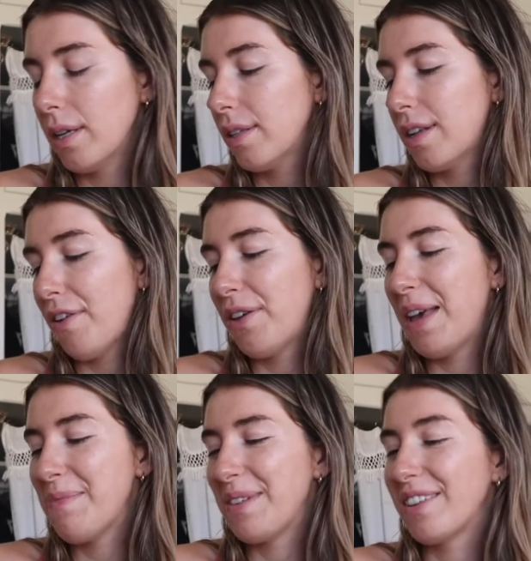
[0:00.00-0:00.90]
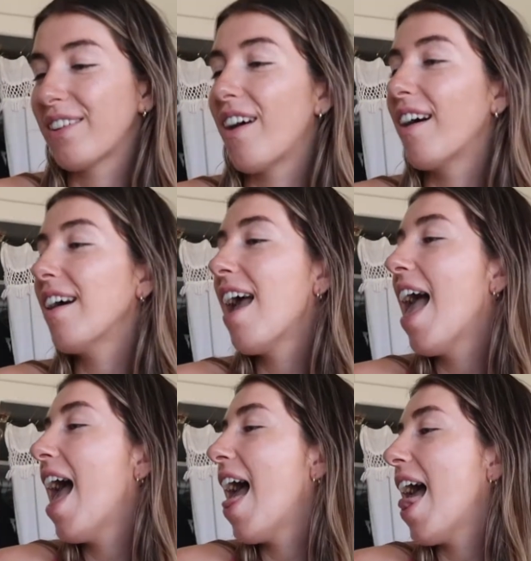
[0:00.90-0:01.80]
stuff you keep in your car.
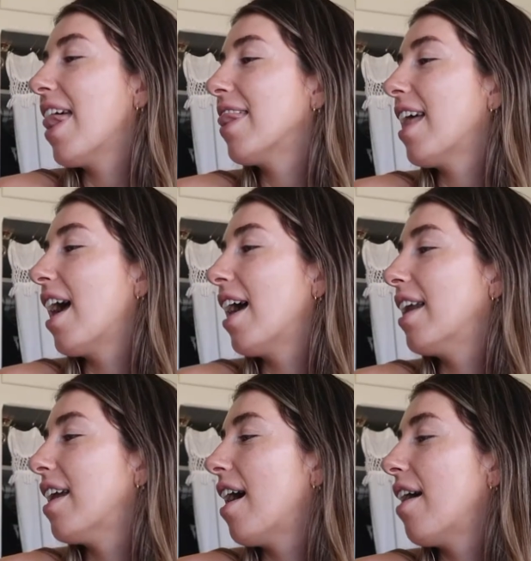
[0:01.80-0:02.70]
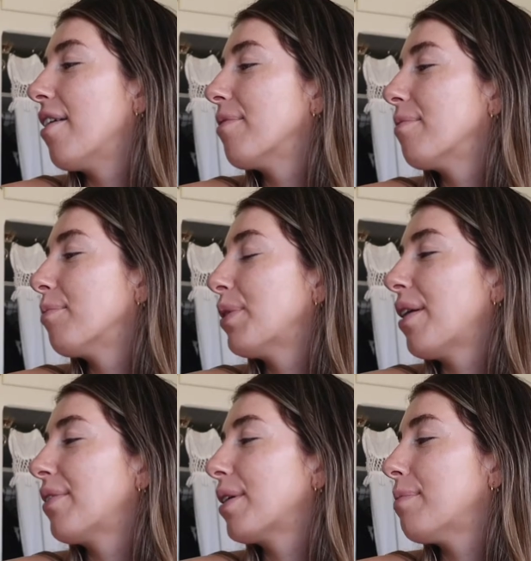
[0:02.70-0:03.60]
And then we
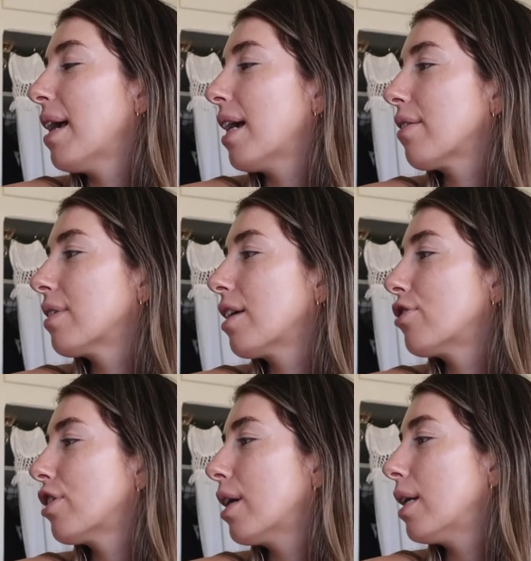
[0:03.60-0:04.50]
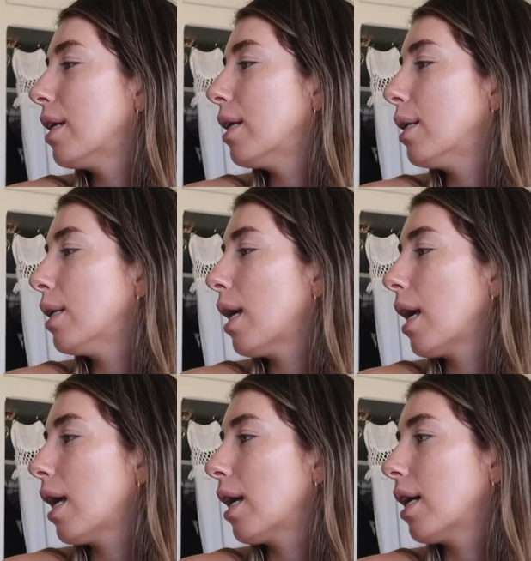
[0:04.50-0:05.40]
love a good makeup session.
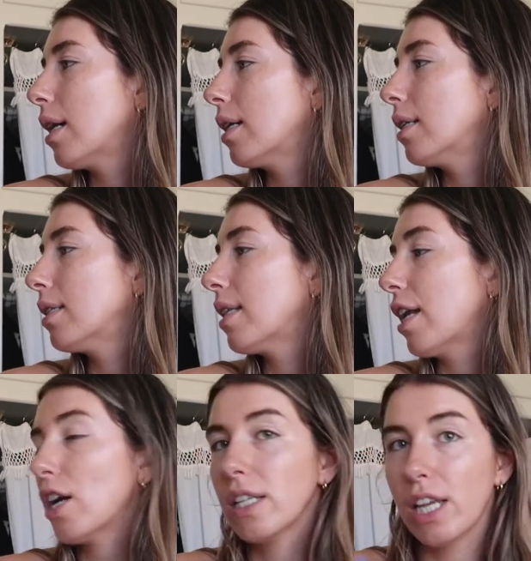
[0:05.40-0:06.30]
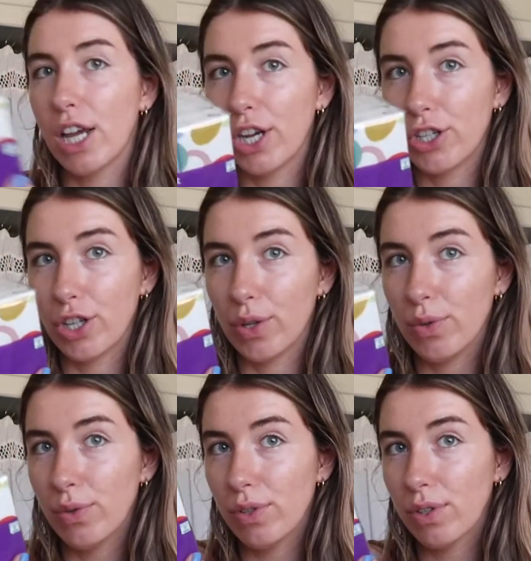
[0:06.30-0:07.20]
And then I got
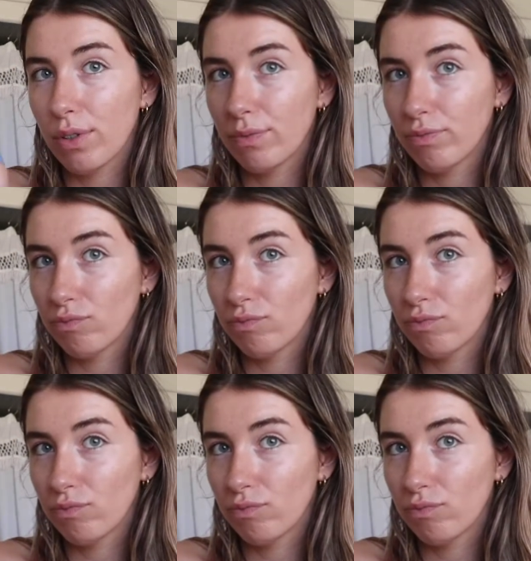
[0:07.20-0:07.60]
tissues